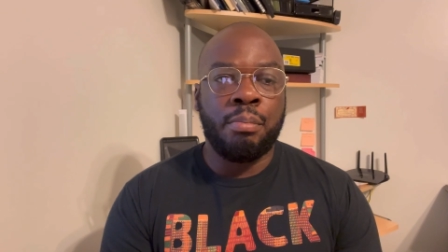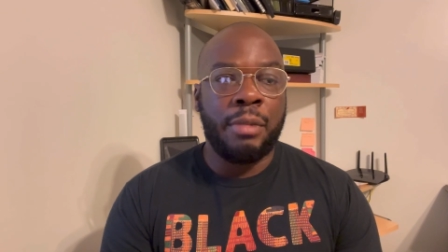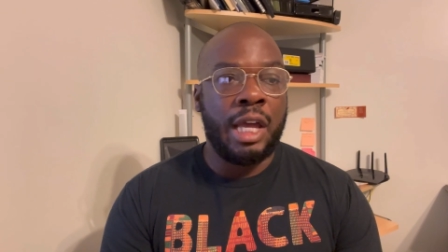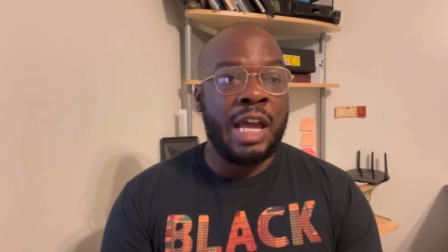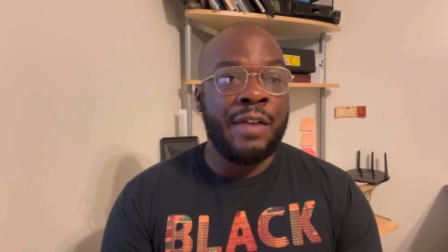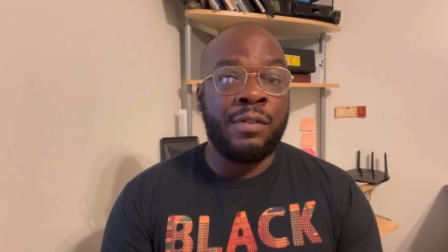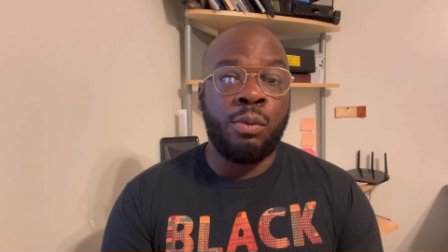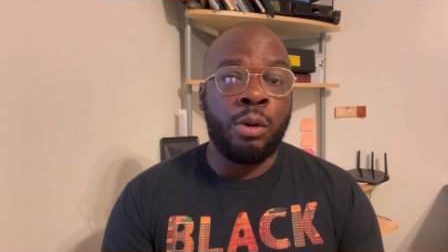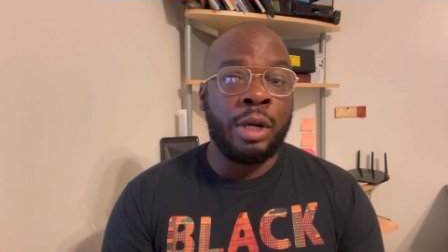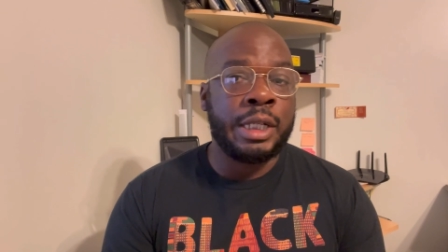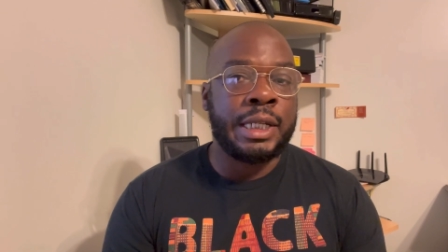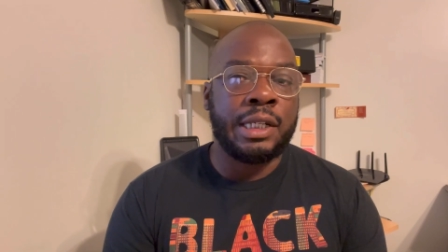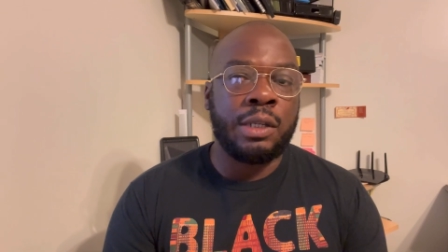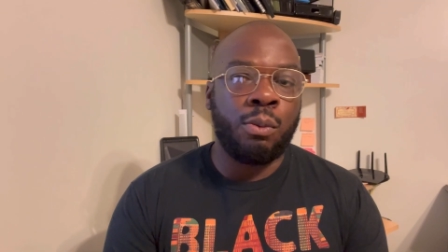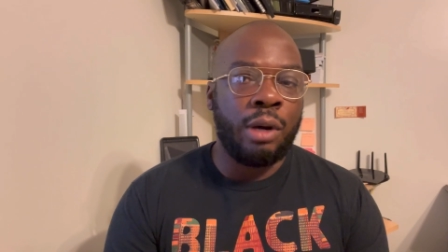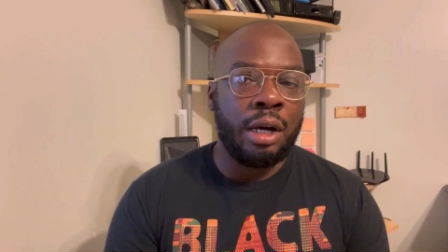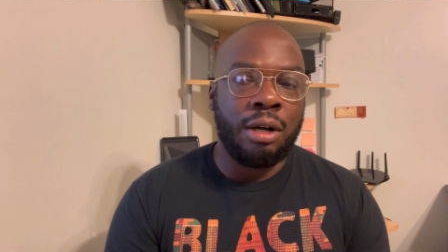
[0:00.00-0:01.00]
every once
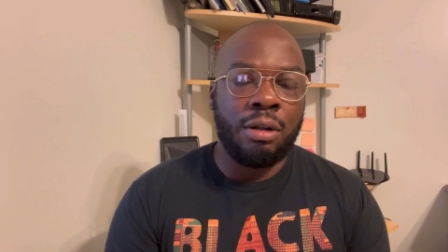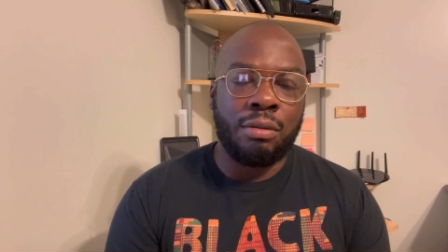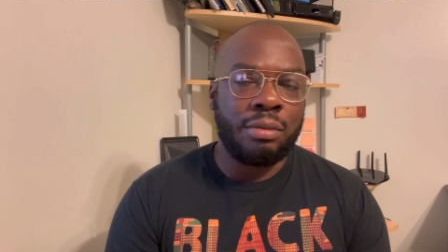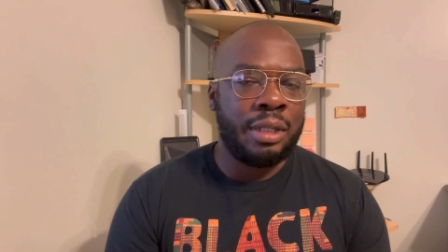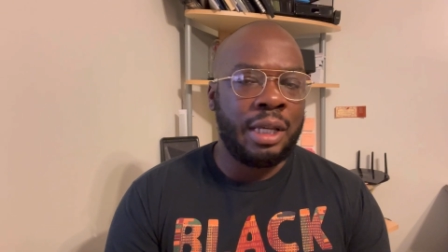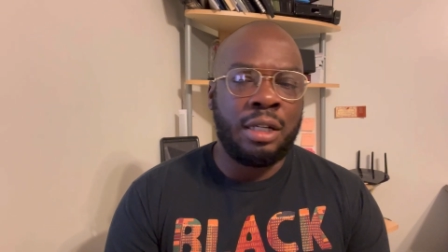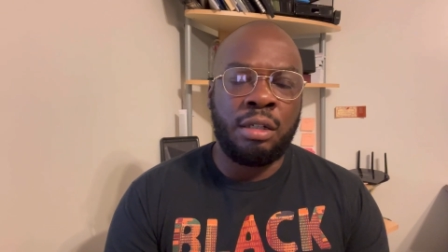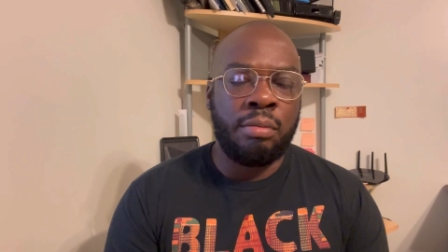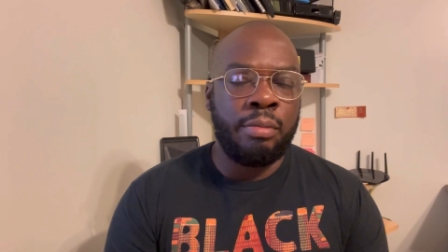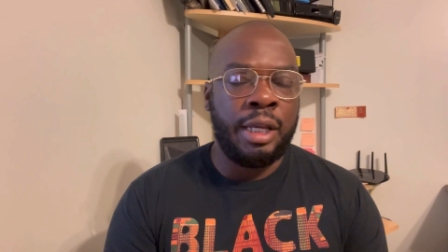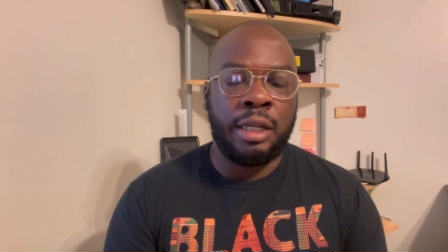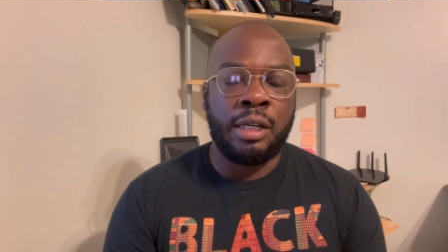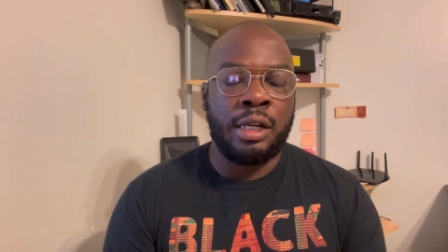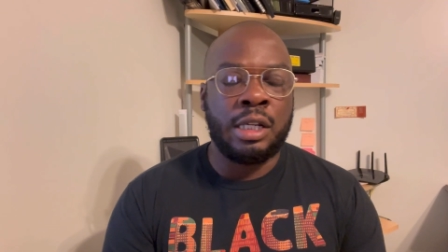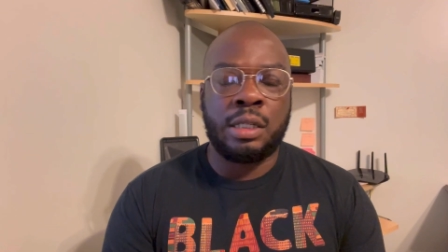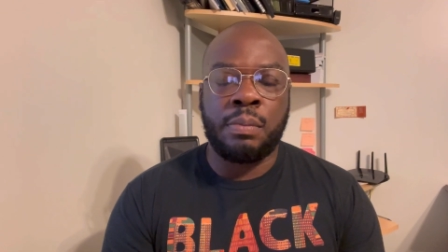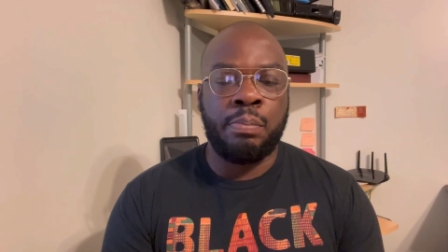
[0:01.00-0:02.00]
in a while, that don't make
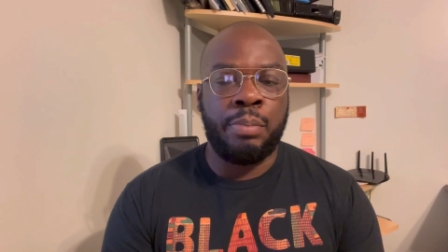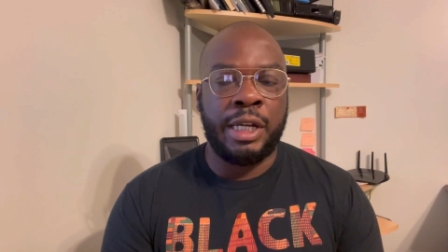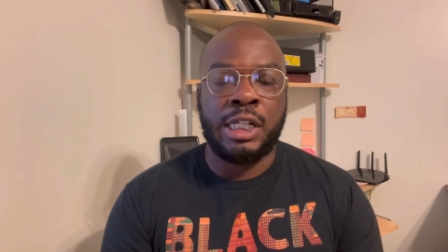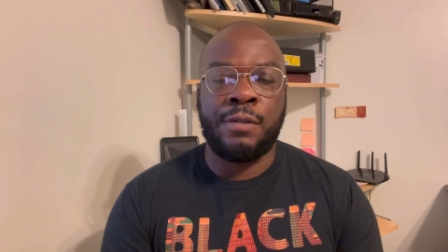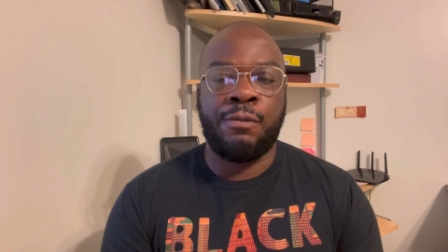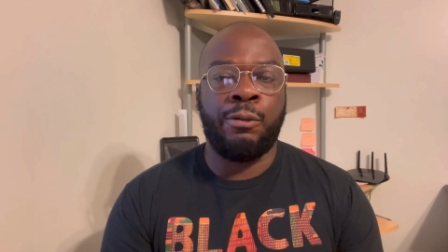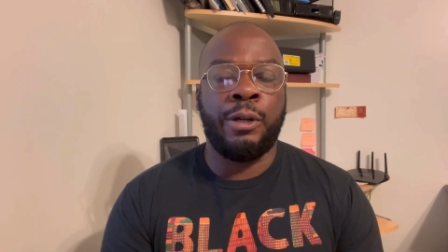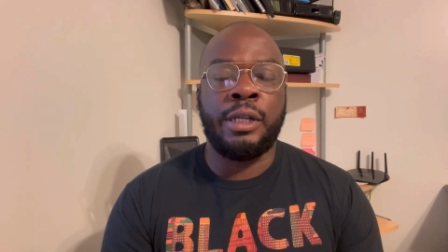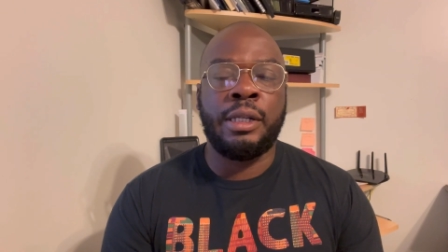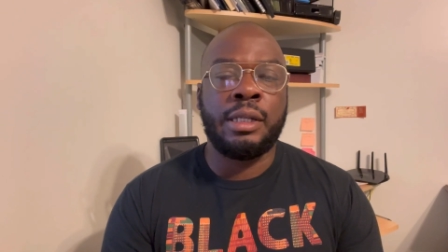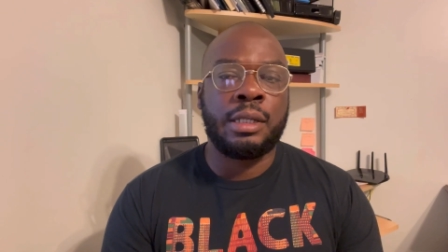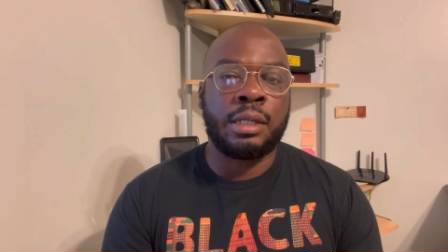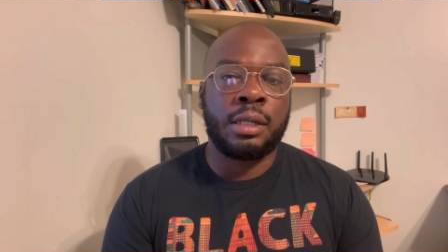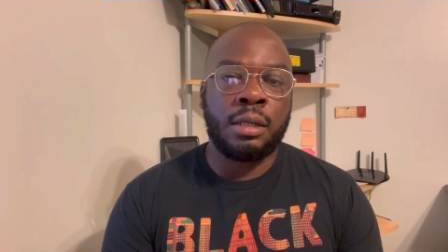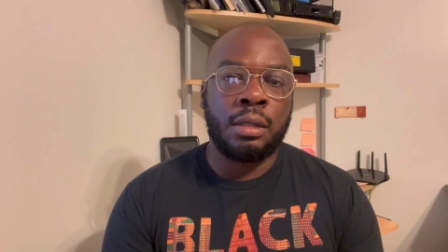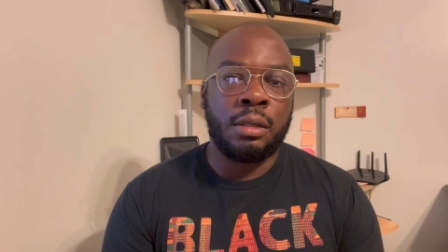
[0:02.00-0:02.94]
us best friends.